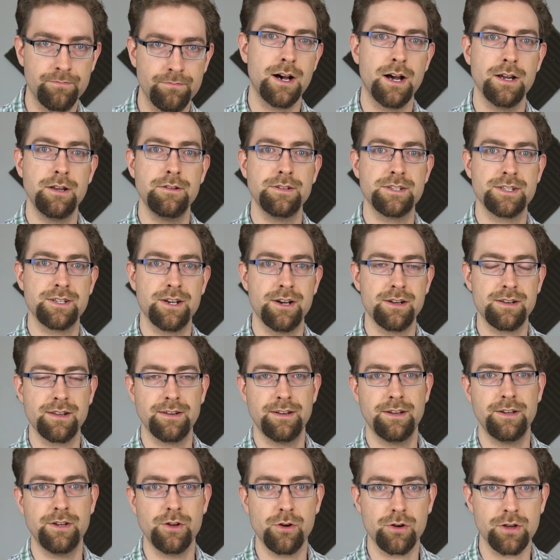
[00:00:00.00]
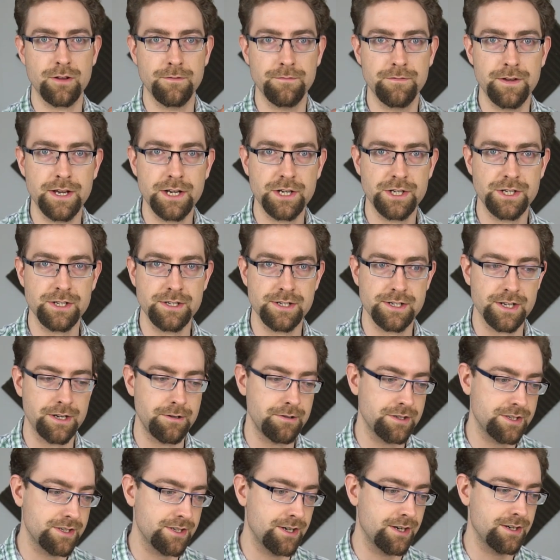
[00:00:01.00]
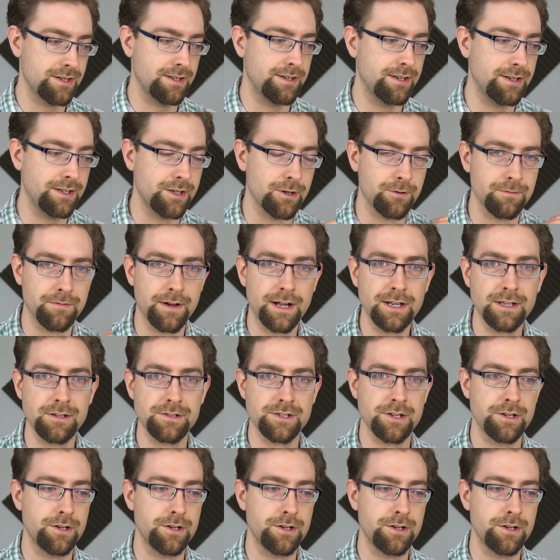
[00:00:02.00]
Are you certain in your convictions? Are you certain in your values?